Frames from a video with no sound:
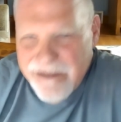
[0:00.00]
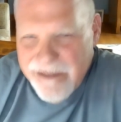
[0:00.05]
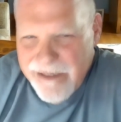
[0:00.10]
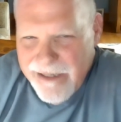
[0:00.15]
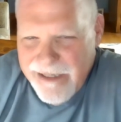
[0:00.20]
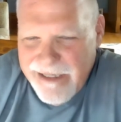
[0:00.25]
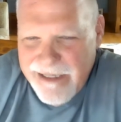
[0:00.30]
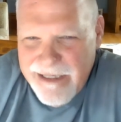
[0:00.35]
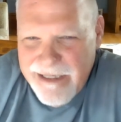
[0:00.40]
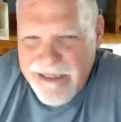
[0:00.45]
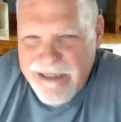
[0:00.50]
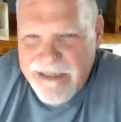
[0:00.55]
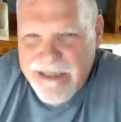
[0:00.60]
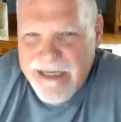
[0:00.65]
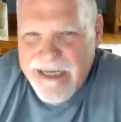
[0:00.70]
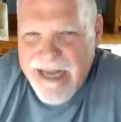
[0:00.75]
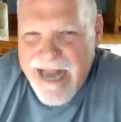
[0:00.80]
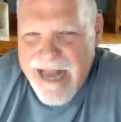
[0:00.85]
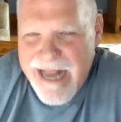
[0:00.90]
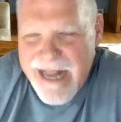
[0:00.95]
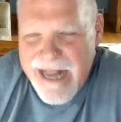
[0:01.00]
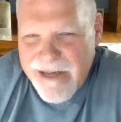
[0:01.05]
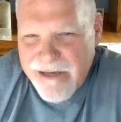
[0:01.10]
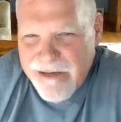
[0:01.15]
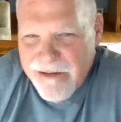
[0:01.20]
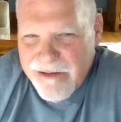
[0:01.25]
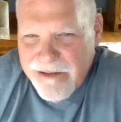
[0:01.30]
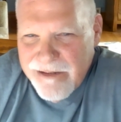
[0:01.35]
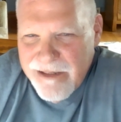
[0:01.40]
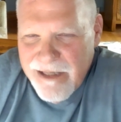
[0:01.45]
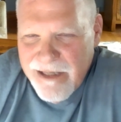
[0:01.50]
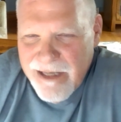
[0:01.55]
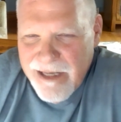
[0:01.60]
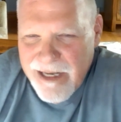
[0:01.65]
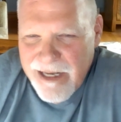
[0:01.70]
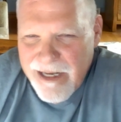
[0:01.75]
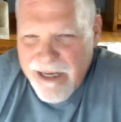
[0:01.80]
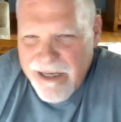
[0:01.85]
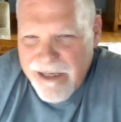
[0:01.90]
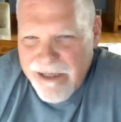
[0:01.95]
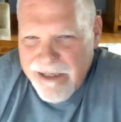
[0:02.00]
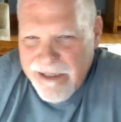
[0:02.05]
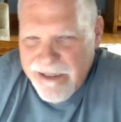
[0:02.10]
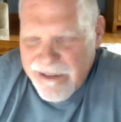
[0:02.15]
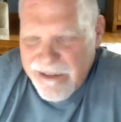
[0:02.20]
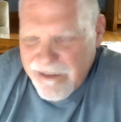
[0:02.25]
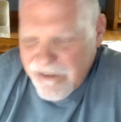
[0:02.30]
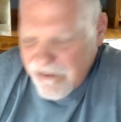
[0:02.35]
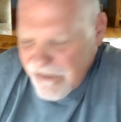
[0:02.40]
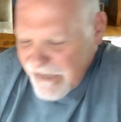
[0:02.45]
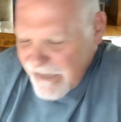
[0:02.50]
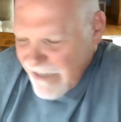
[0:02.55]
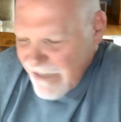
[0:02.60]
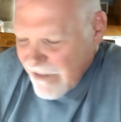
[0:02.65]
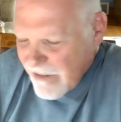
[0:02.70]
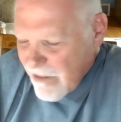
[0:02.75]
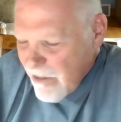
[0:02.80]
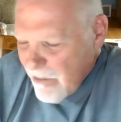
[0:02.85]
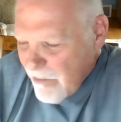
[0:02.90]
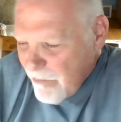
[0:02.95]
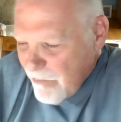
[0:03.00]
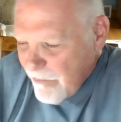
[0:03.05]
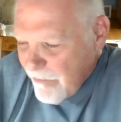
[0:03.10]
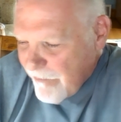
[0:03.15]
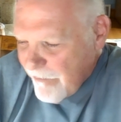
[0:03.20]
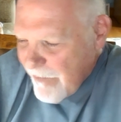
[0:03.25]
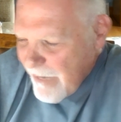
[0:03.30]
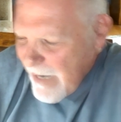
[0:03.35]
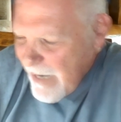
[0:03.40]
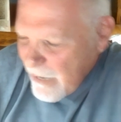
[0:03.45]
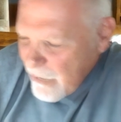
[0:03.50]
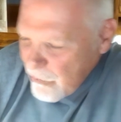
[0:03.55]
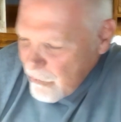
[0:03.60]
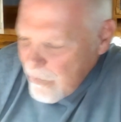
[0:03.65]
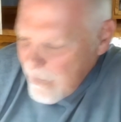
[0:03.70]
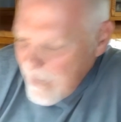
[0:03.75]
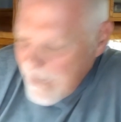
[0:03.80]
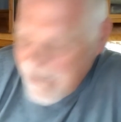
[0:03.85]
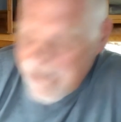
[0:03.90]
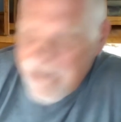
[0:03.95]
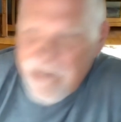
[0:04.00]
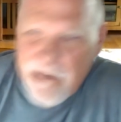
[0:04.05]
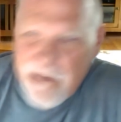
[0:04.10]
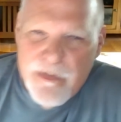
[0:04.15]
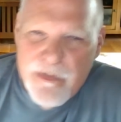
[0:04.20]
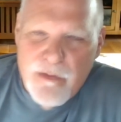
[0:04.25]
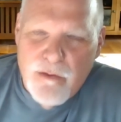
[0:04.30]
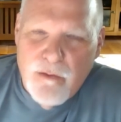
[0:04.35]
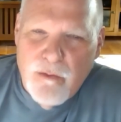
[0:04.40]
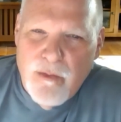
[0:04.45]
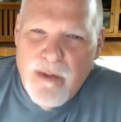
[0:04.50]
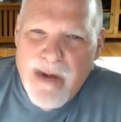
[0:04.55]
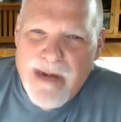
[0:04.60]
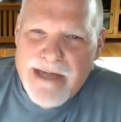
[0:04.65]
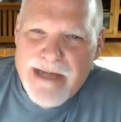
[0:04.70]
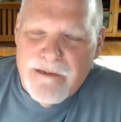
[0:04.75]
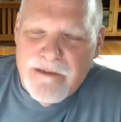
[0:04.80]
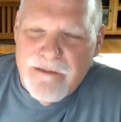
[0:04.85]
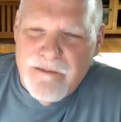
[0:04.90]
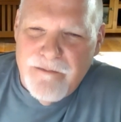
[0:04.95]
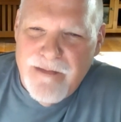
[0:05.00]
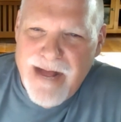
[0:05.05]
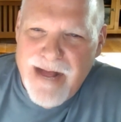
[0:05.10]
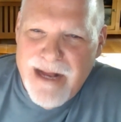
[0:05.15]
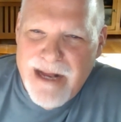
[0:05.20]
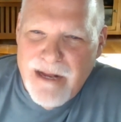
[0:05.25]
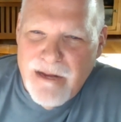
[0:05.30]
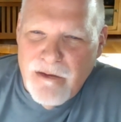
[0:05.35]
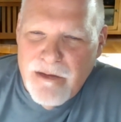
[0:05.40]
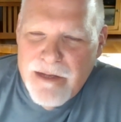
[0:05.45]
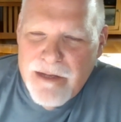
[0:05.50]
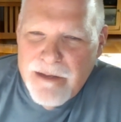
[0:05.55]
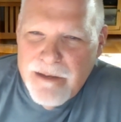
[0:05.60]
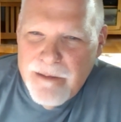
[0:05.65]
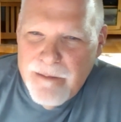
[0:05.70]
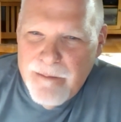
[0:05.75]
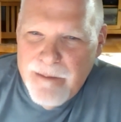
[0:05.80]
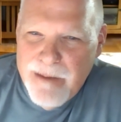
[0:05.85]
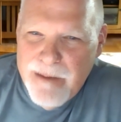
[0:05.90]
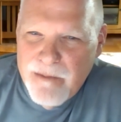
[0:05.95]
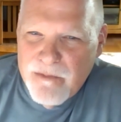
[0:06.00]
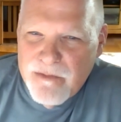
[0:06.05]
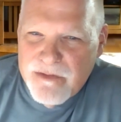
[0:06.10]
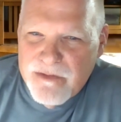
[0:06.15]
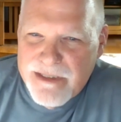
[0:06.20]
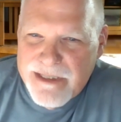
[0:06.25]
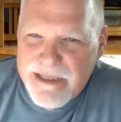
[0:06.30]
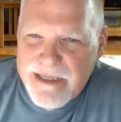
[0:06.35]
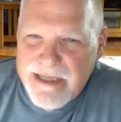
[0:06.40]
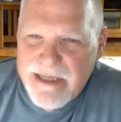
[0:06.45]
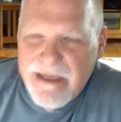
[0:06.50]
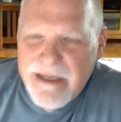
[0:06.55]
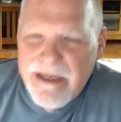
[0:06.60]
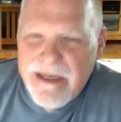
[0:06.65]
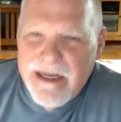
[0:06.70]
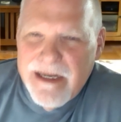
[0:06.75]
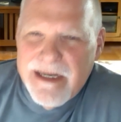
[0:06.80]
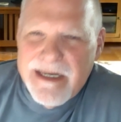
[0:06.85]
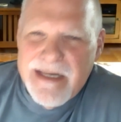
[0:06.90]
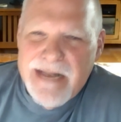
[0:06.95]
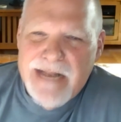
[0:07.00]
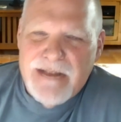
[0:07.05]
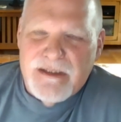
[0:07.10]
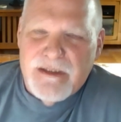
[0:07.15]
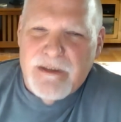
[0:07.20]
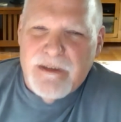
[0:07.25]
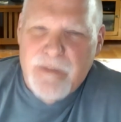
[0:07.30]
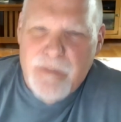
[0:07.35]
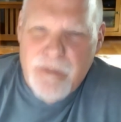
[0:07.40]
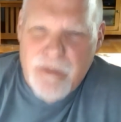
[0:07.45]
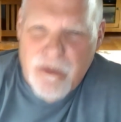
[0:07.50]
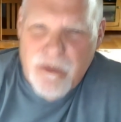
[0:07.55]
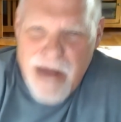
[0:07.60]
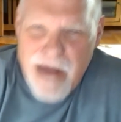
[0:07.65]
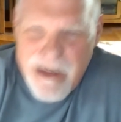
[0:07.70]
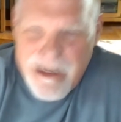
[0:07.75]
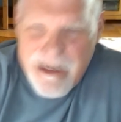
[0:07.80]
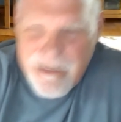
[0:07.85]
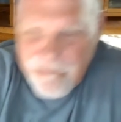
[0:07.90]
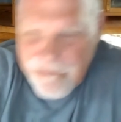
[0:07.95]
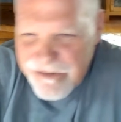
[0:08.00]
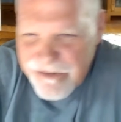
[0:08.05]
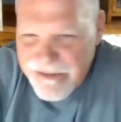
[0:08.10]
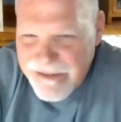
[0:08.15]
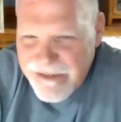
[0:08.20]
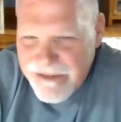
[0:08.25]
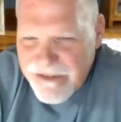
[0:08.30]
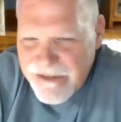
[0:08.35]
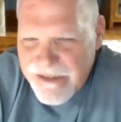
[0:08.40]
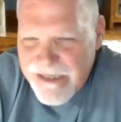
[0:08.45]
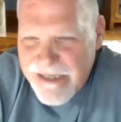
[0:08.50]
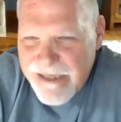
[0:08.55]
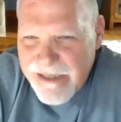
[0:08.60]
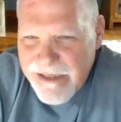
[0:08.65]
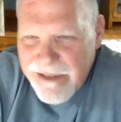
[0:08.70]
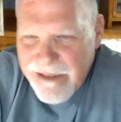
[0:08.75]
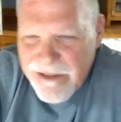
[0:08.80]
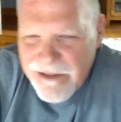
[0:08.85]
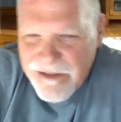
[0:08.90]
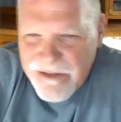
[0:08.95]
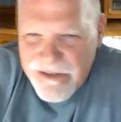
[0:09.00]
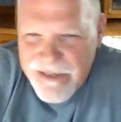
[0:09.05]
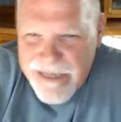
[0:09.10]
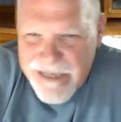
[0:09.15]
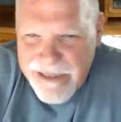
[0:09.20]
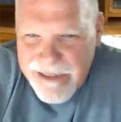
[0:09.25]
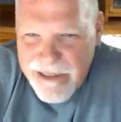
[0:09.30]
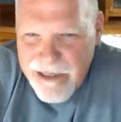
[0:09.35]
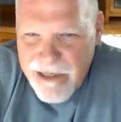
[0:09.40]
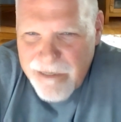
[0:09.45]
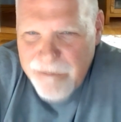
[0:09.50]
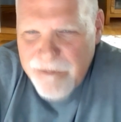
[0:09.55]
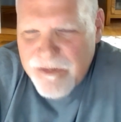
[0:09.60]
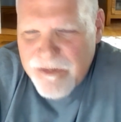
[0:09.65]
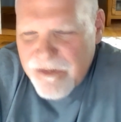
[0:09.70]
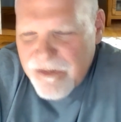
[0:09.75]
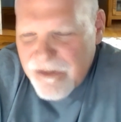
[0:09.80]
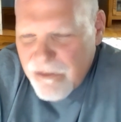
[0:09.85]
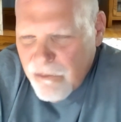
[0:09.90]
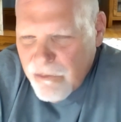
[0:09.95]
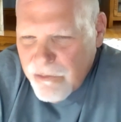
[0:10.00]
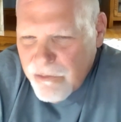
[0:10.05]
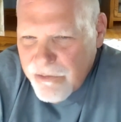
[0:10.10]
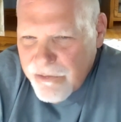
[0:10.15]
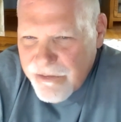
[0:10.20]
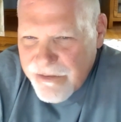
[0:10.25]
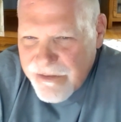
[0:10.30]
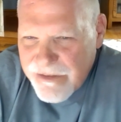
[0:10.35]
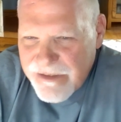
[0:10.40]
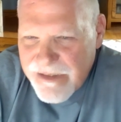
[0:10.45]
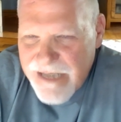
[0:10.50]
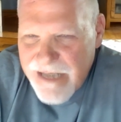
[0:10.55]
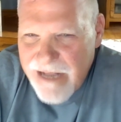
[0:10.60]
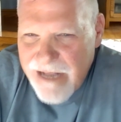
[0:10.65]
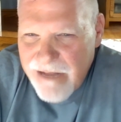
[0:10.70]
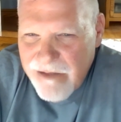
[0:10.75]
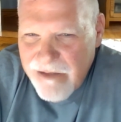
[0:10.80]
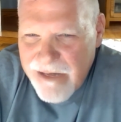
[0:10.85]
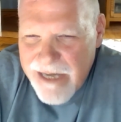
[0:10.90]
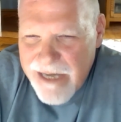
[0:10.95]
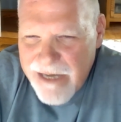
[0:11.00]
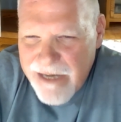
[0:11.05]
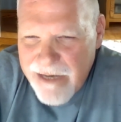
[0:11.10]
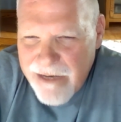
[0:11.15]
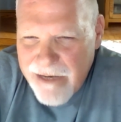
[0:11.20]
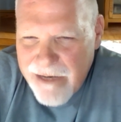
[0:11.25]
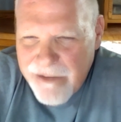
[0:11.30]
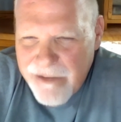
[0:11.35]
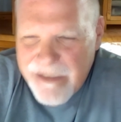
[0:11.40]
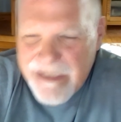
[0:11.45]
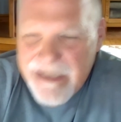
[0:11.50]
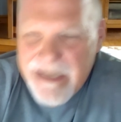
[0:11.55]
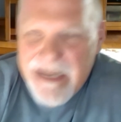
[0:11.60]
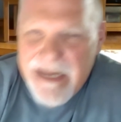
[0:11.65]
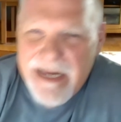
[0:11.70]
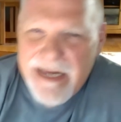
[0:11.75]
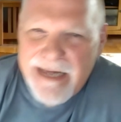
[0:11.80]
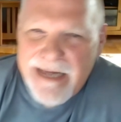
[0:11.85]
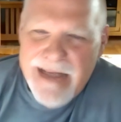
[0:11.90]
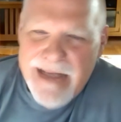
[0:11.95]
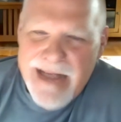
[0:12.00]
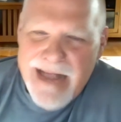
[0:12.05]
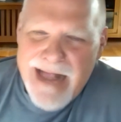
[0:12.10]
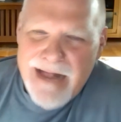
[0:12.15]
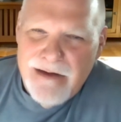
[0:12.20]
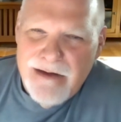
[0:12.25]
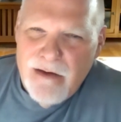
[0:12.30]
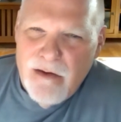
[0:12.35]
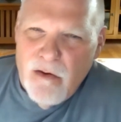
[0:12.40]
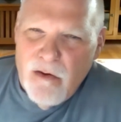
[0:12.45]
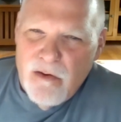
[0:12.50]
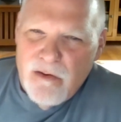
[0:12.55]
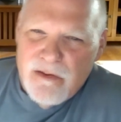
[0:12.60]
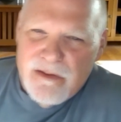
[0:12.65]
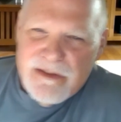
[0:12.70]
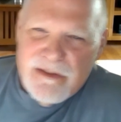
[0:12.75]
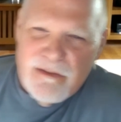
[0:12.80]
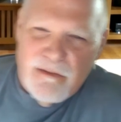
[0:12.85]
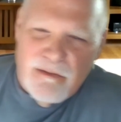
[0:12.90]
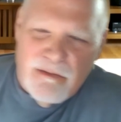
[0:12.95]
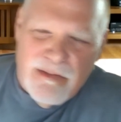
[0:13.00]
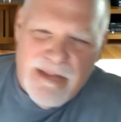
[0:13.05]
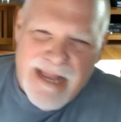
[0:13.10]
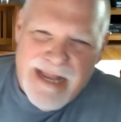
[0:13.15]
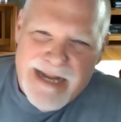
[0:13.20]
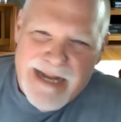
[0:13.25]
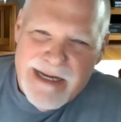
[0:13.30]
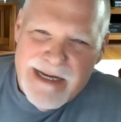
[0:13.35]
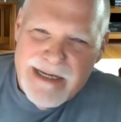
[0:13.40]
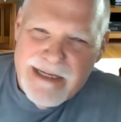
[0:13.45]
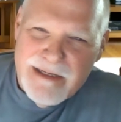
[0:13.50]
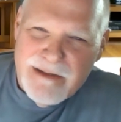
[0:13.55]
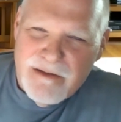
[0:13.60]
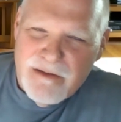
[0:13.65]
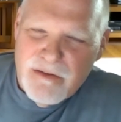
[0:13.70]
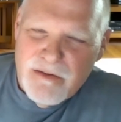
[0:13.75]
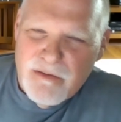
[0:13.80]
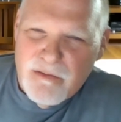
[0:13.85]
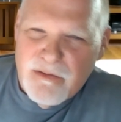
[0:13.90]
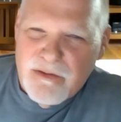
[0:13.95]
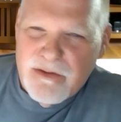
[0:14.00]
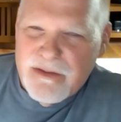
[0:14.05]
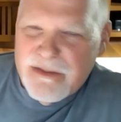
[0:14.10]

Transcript: and Indiana, and the setting up of by UAW rank and file members against the bureaucracy, setting up the Soldiers of Solidarity. And that also led into, because